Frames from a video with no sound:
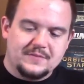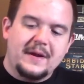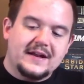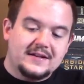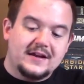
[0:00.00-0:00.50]
The
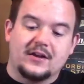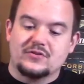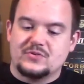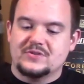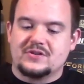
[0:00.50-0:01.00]
bad
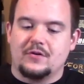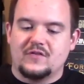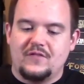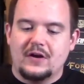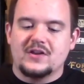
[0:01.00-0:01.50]
goes through his
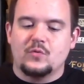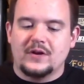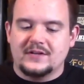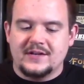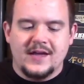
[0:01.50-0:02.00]
cards fairly
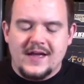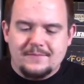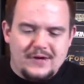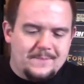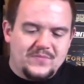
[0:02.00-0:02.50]
quickly,
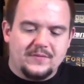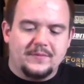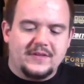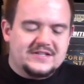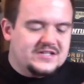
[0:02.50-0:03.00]
but
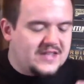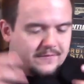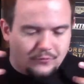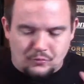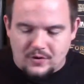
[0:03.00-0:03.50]
it's just
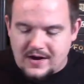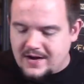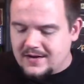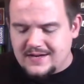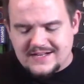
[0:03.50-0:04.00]
that
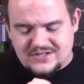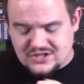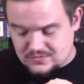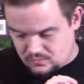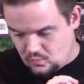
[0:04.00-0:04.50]
variety. It's
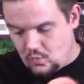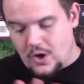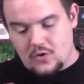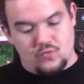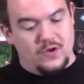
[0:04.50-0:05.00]
just,
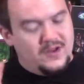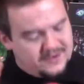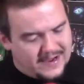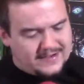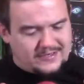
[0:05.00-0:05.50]
whoa,
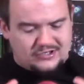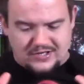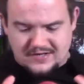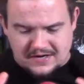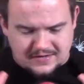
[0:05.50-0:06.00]
9 out of
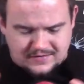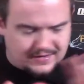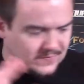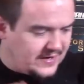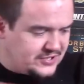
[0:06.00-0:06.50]
10, 9 out of
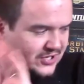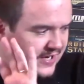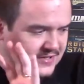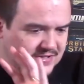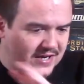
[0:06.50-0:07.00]
10. I just
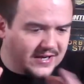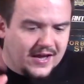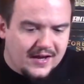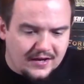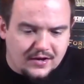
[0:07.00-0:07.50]
can't
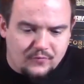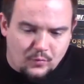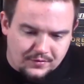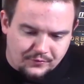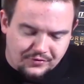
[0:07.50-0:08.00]
say enough
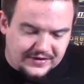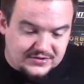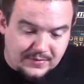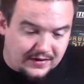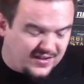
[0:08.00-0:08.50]
wonderful things
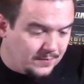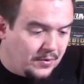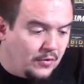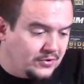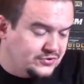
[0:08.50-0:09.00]
about it. The
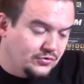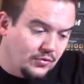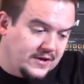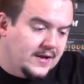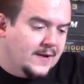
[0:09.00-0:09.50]
components are
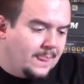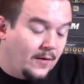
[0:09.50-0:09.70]
great.